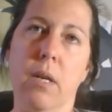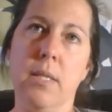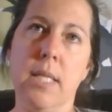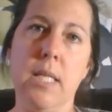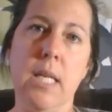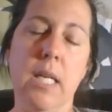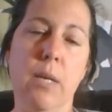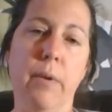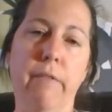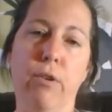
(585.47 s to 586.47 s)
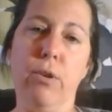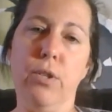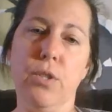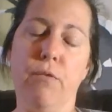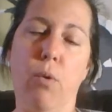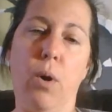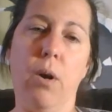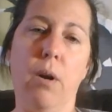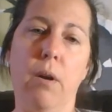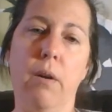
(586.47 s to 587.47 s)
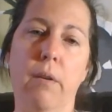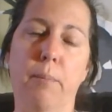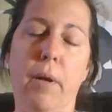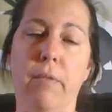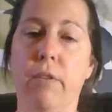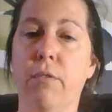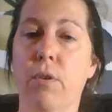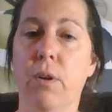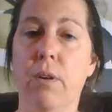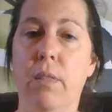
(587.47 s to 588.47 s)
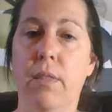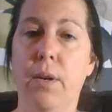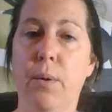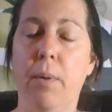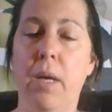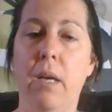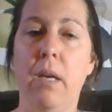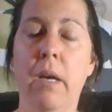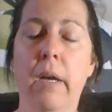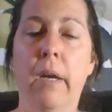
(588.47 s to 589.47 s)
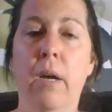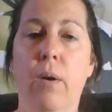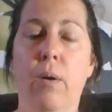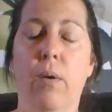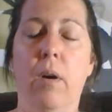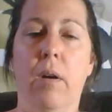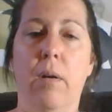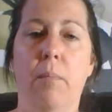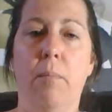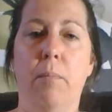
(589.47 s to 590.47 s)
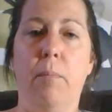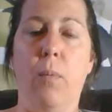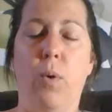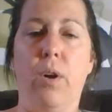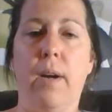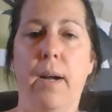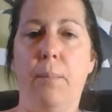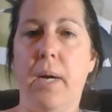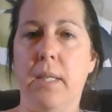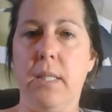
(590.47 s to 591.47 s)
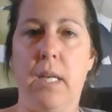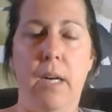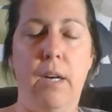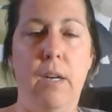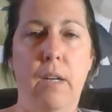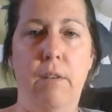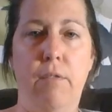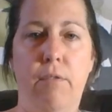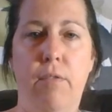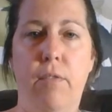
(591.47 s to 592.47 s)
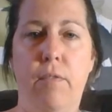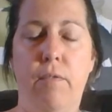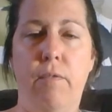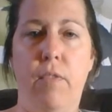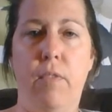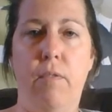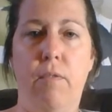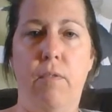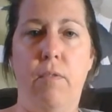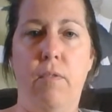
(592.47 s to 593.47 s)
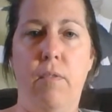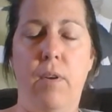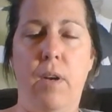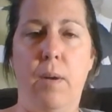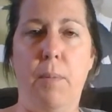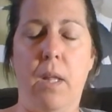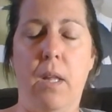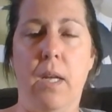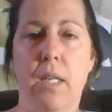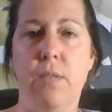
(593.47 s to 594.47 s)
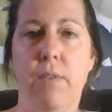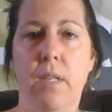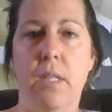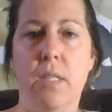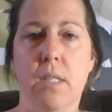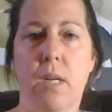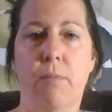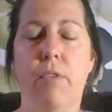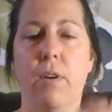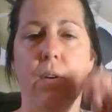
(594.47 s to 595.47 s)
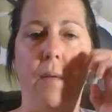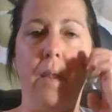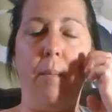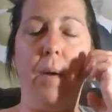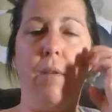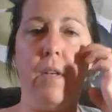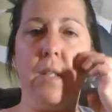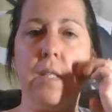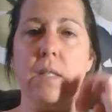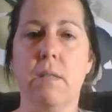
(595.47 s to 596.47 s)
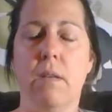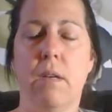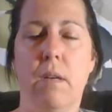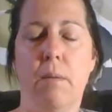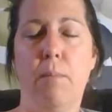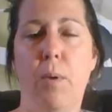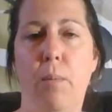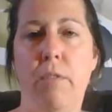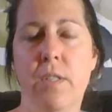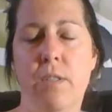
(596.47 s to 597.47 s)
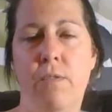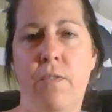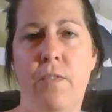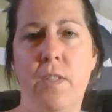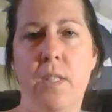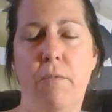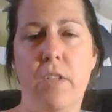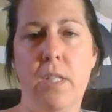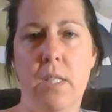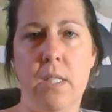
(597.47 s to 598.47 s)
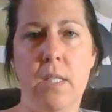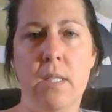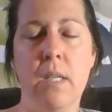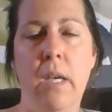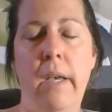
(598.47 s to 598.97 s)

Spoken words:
Sending any referrals for pelvic floor therapy or chiropractic care if the client is feeling discomfort in the pelvis, pubis symphysis.